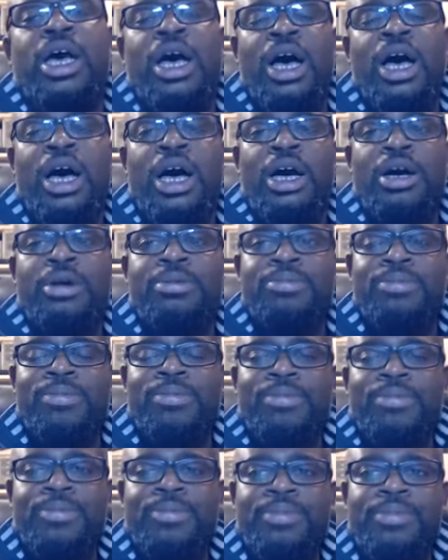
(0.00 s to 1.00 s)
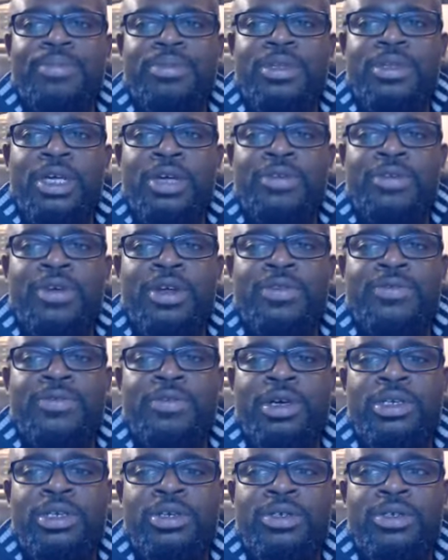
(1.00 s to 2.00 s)
Even if
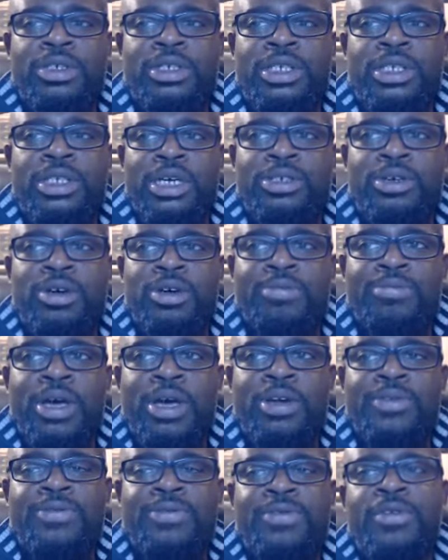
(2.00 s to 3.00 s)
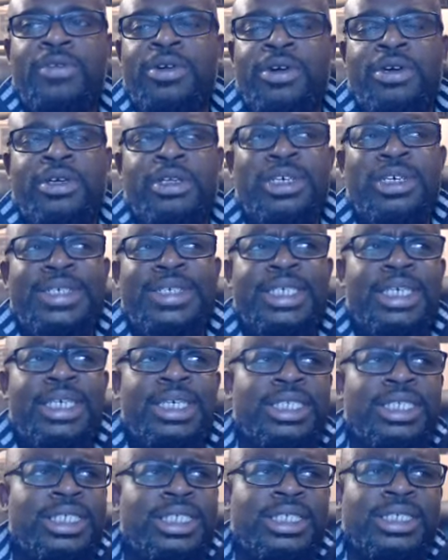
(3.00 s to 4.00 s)
one uses that term metaphorically,
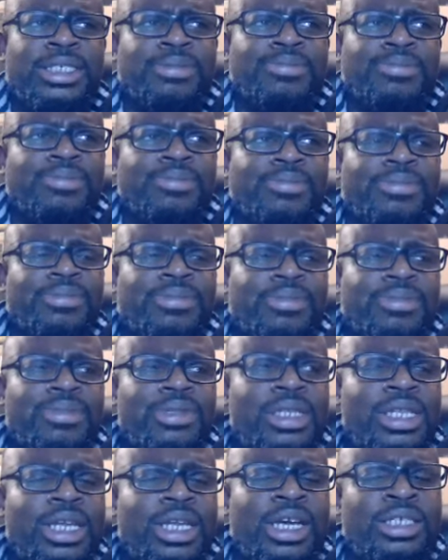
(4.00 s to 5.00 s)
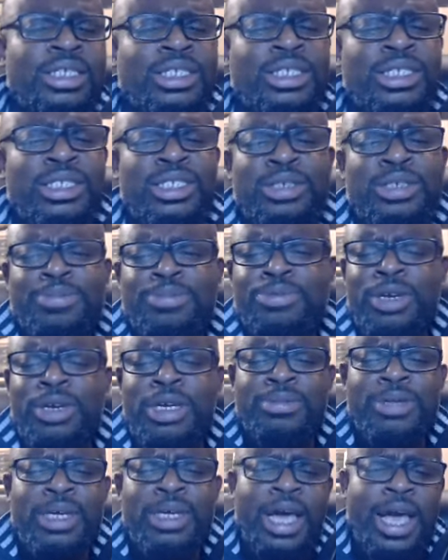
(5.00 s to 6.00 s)
it's a
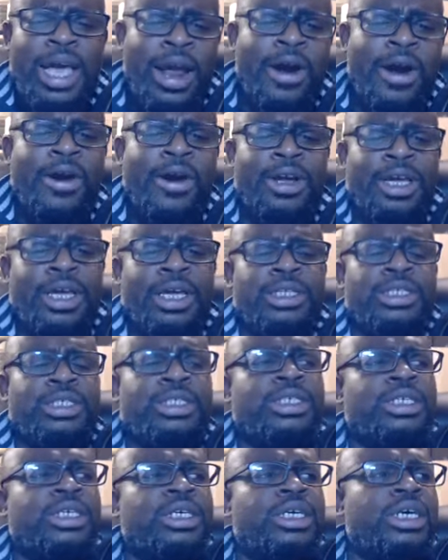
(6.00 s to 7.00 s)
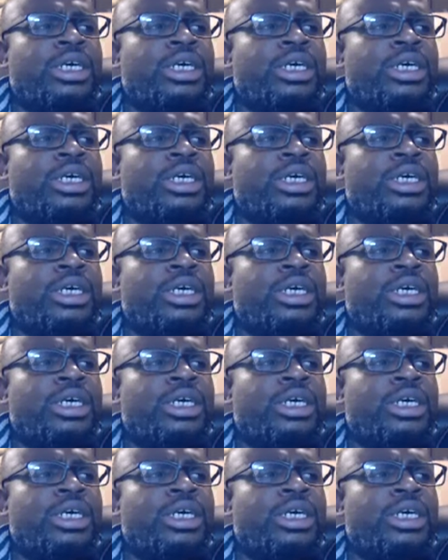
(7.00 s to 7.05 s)
supremely arrogant